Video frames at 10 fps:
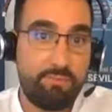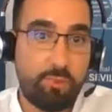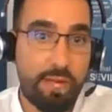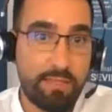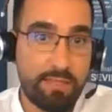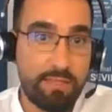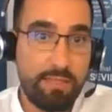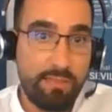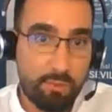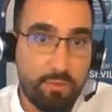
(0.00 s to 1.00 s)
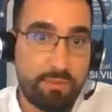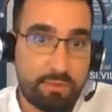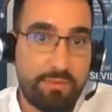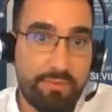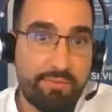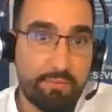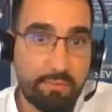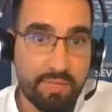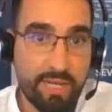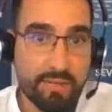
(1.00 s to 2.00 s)
to us was tough,
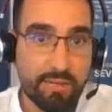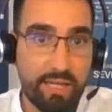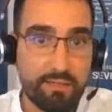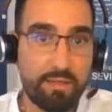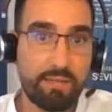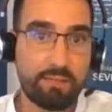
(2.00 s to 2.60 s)
was hard actually.